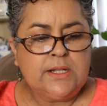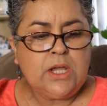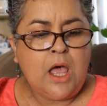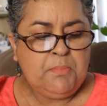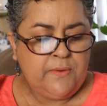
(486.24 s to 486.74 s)
on
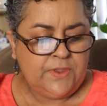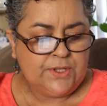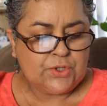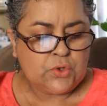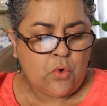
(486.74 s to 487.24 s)
top of the
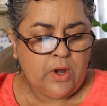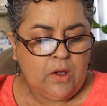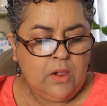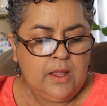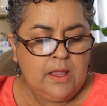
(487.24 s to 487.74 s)

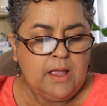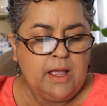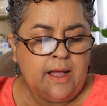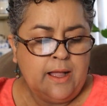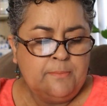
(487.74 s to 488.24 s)
soil.
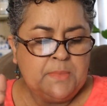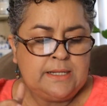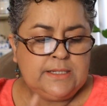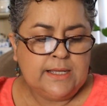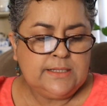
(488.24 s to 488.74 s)
Um,
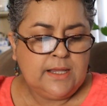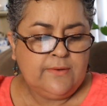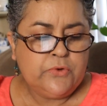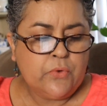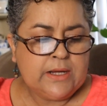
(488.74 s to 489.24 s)
it does
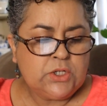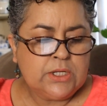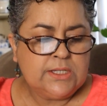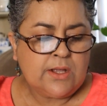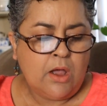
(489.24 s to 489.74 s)
give
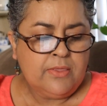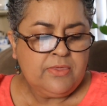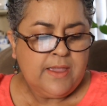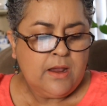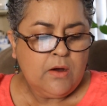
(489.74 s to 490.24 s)
directions on
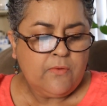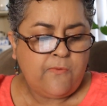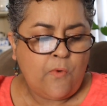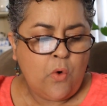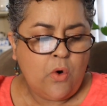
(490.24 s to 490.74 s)
there
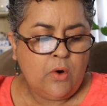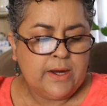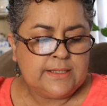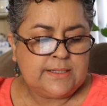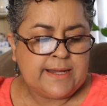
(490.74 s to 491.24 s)
for
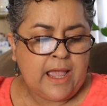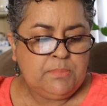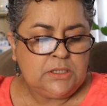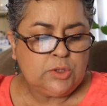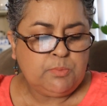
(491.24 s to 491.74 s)

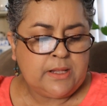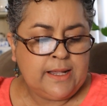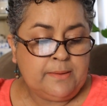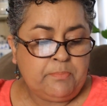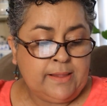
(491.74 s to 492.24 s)
established
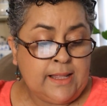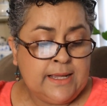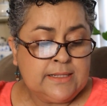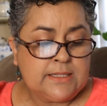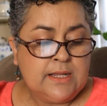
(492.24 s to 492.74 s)
plant
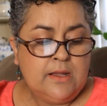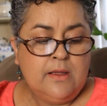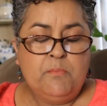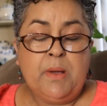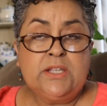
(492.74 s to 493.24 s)
plants
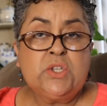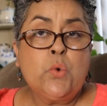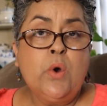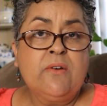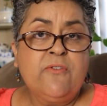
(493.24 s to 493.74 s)
by
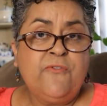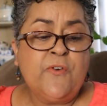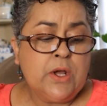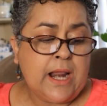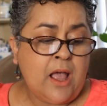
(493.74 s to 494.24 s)
square
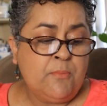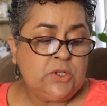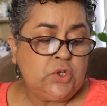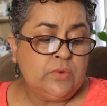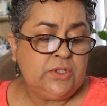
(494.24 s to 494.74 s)
foot, how
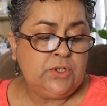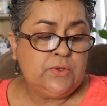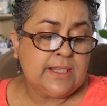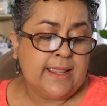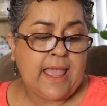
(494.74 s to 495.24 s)
much you would
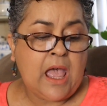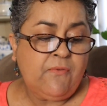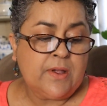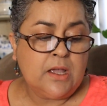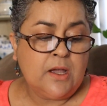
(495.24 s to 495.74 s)
use, like
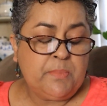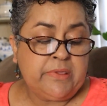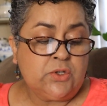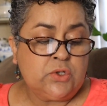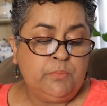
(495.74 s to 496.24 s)
half a cup of
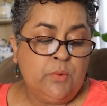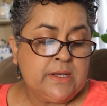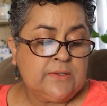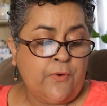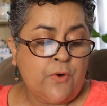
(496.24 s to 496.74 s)
the
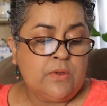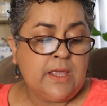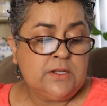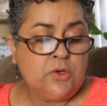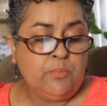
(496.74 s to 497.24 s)
Supermix
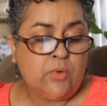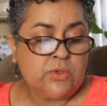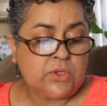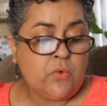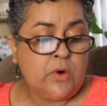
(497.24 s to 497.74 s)
fertilizer per
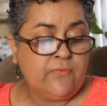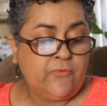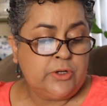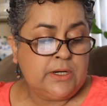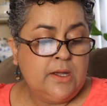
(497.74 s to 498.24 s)
square
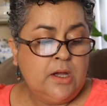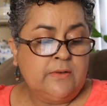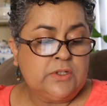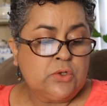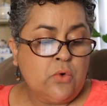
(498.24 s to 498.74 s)
foot
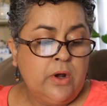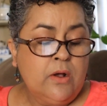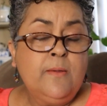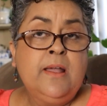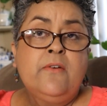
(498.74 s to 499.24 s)
of
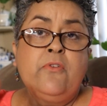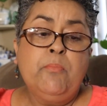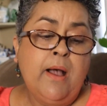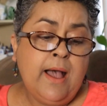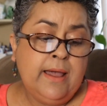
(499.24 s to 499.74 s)
soil. For
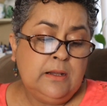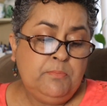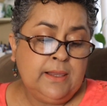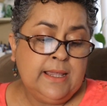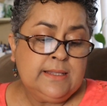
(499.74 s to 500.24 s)
potted
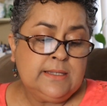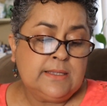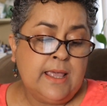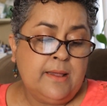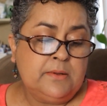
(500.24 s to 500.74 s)
plants
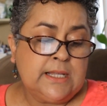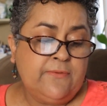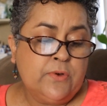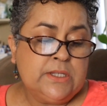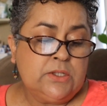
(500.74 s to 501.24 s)
that, say
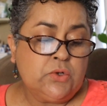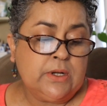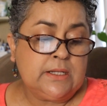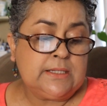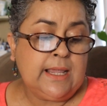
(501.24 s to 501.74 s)
for instance, are
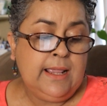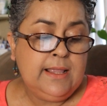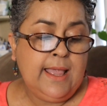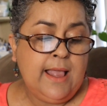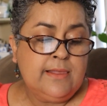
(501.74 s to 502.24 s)
in a 10
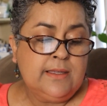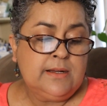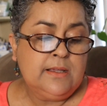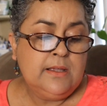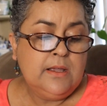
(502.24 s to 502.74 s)

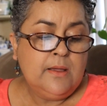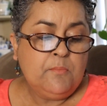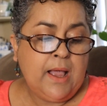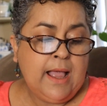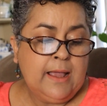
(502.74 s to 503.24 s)
gallon
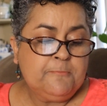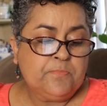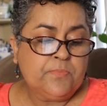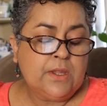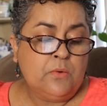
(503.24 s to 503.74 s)
pot,
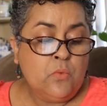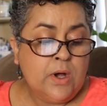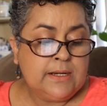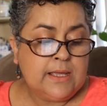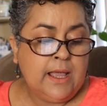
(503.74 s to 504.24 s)

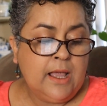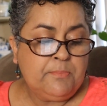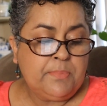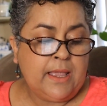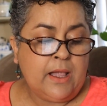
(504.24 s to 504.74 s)
one
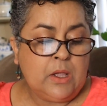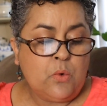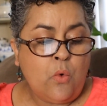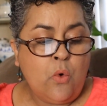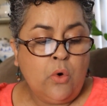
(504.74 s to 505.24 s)
cup
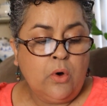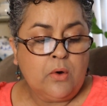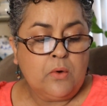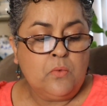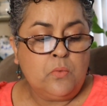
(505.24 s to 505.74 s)

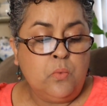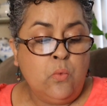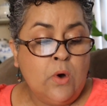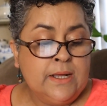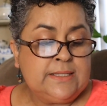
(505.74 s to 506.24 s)
or
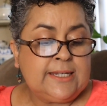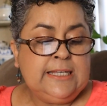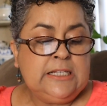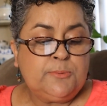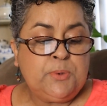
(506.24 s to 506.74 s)
one
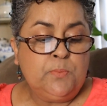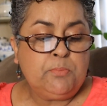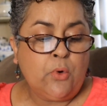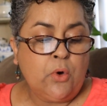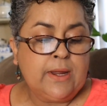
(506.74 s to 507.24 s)
teaspoon
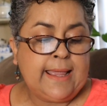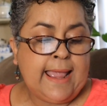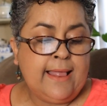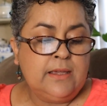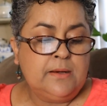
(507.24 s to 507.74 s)
per
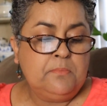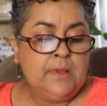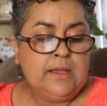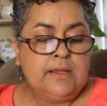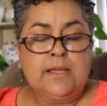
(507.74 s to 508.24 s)
gallon
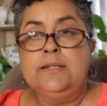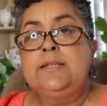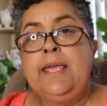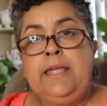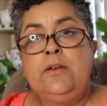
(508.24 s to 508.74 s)

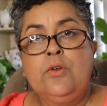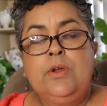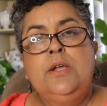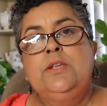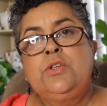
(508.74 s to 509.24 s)
container.
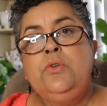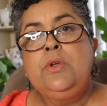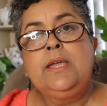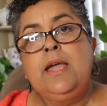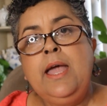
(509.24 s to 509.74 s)
So you
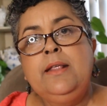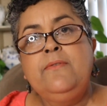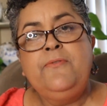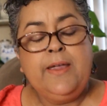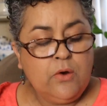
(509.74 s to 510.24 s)
can kind of
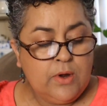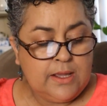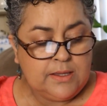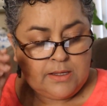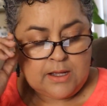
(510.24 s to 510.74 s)

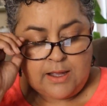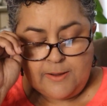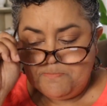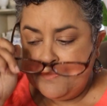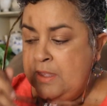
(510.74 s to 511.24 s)
vary
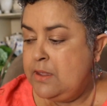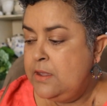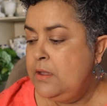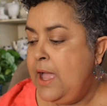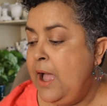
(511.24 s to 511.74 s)
um,
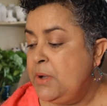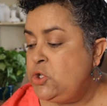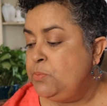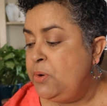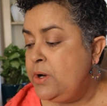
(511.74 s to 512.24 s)
how
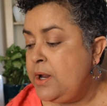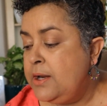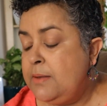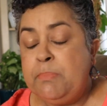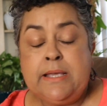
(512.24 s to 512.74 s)
much you put on
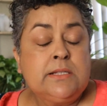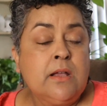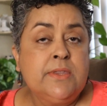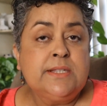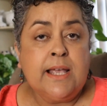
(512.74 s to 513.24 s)
it based
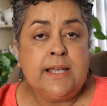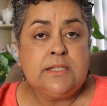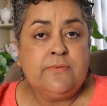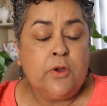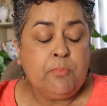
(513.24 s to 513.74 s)
on the size
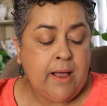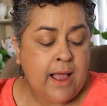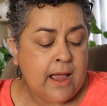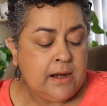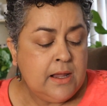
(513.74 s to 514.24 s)
of your
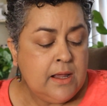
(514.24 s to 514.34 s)
pot.